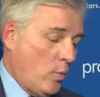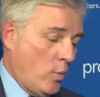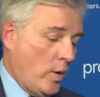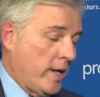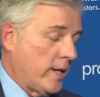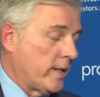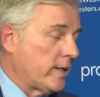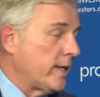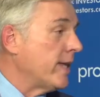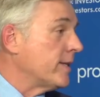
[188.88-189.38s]
When
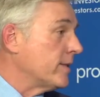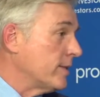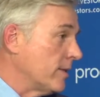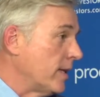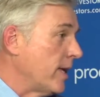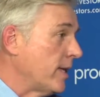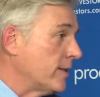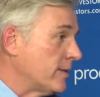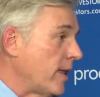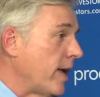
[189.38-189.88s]

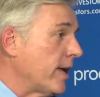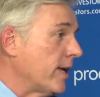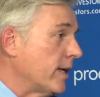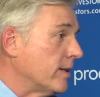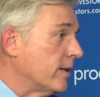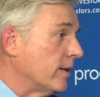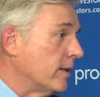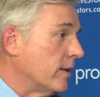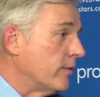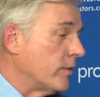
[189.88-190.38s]
it's like a
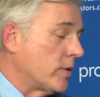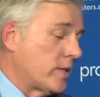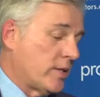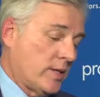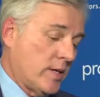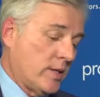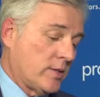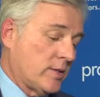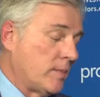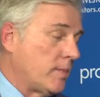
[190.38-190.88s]
delivery
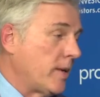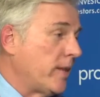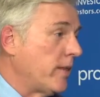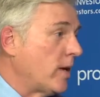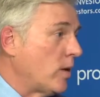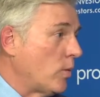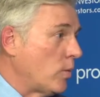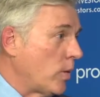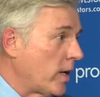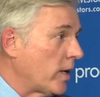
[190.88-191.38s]
system, and
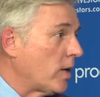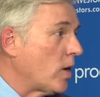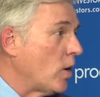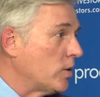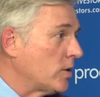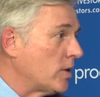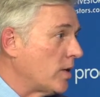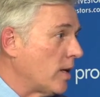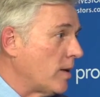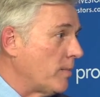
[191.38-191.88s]
then when it
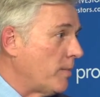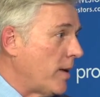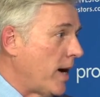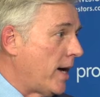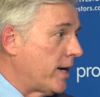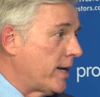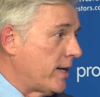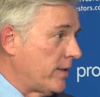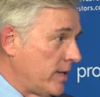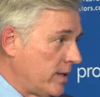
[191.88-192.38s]
goes into the
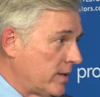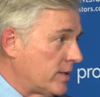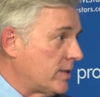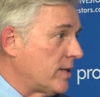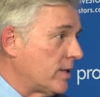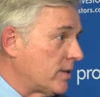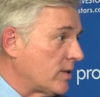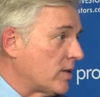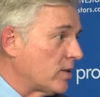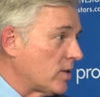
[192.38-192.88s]
body, this
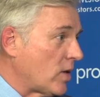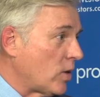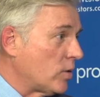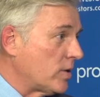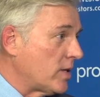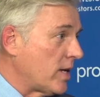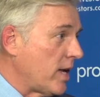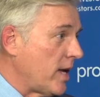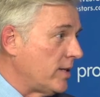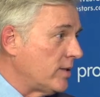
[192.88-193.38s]

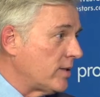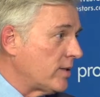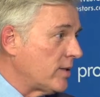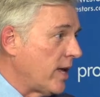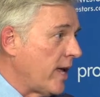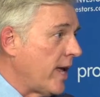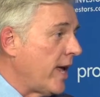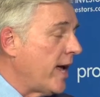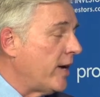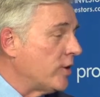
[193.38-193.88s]
disassociates,
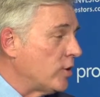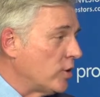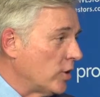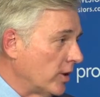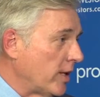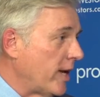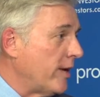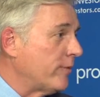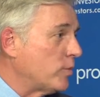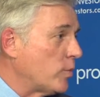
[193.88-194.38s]
and you're
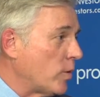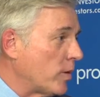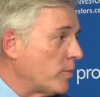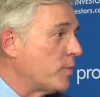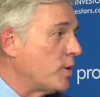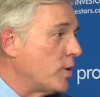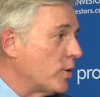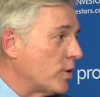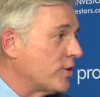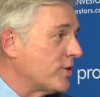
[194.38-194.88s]
left with
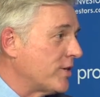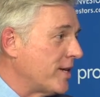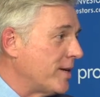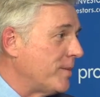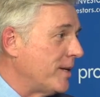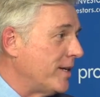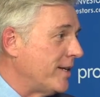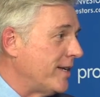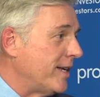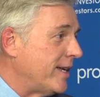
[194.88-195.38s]
pure
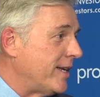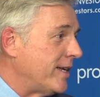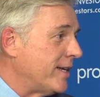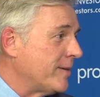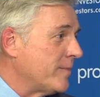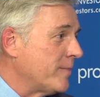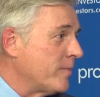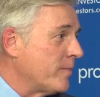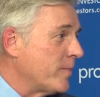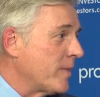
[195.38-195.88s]
CBD.
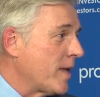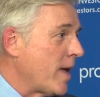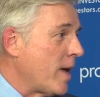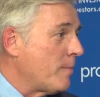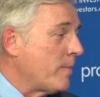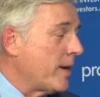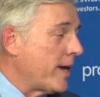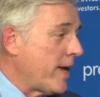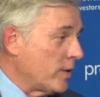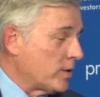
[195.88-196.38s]

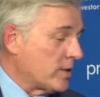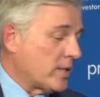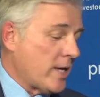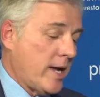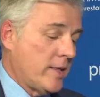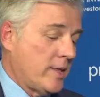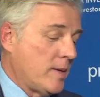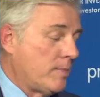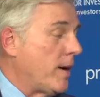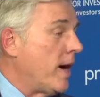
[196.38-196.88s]
But
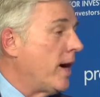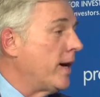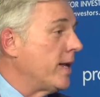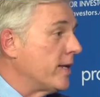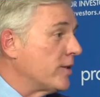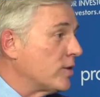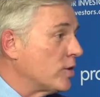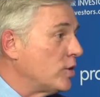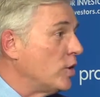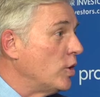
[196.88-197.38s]
outside the body,
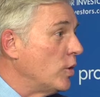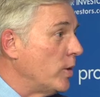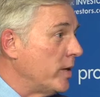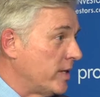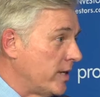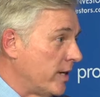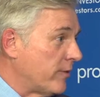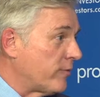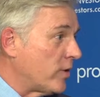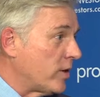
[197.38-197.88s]
it's new
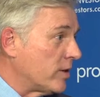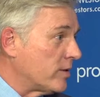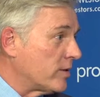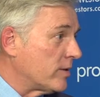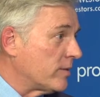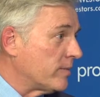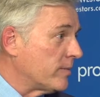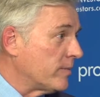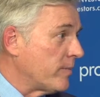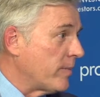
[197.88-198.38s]
and
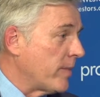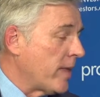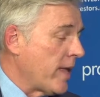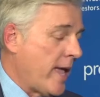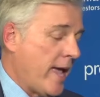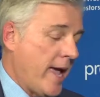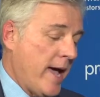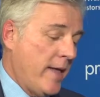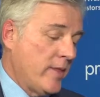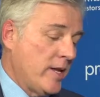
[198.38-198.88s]
different.
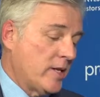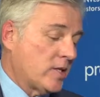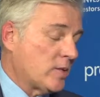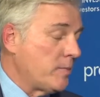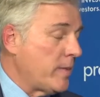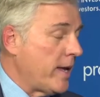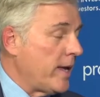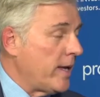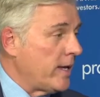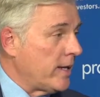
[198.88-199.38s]
And
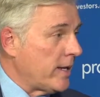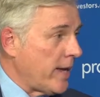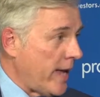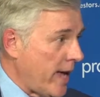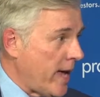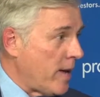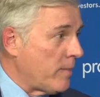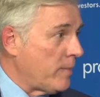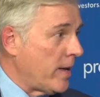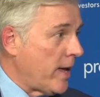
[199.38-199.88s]
this may,
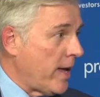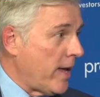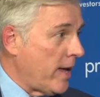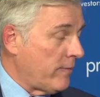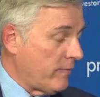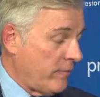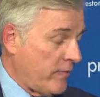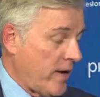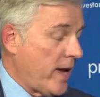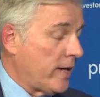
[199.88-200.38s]

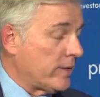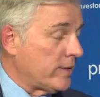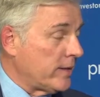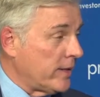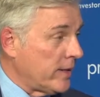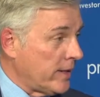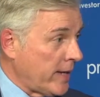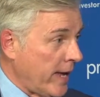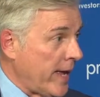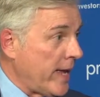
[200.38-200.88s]
in
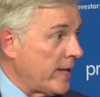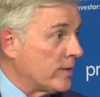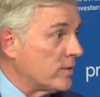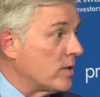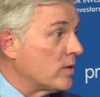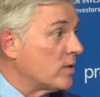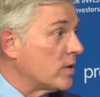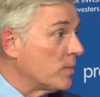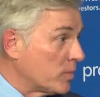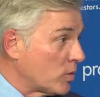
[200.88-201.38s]
fact,
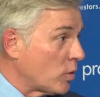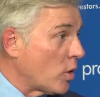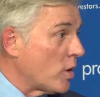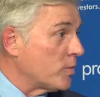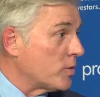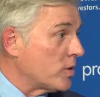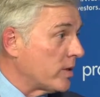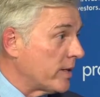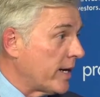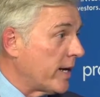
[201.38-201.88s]
enhance its
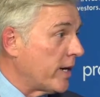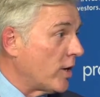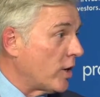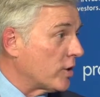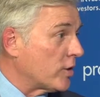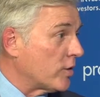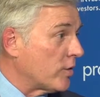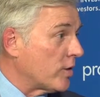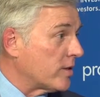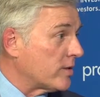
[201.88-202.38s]
absorption
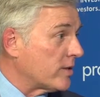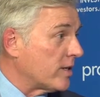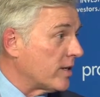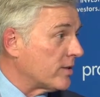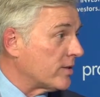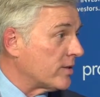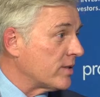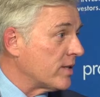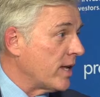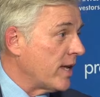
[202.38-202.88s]

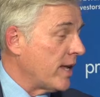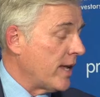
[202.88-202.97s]
characteristics.